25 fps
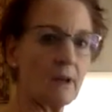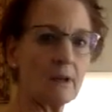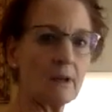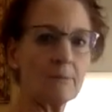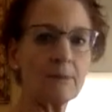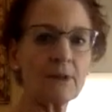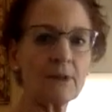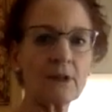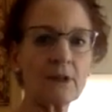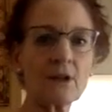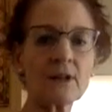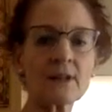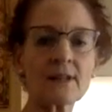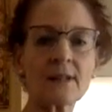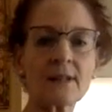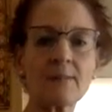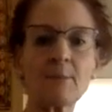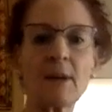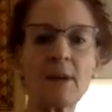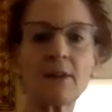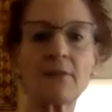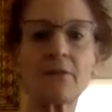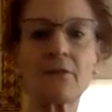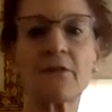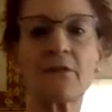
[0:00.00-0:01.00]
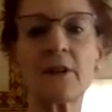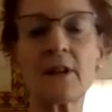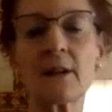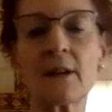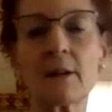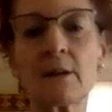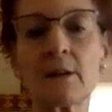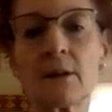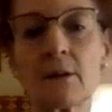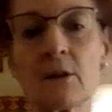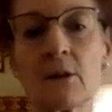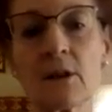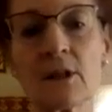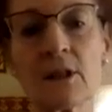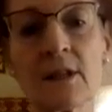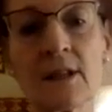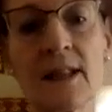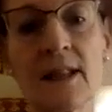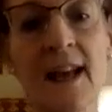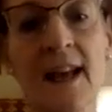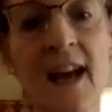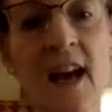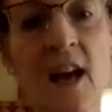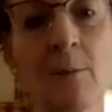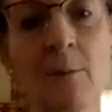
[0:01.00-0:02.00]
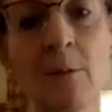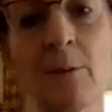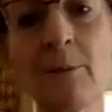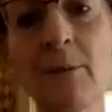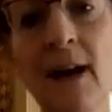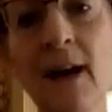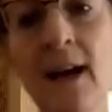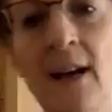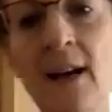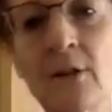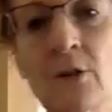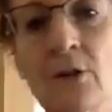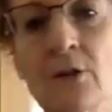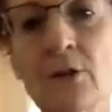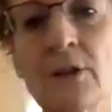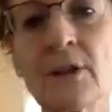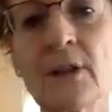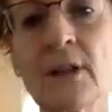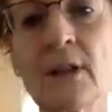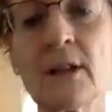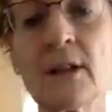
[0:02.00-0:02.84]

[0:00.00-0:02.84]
because of the habit pattern.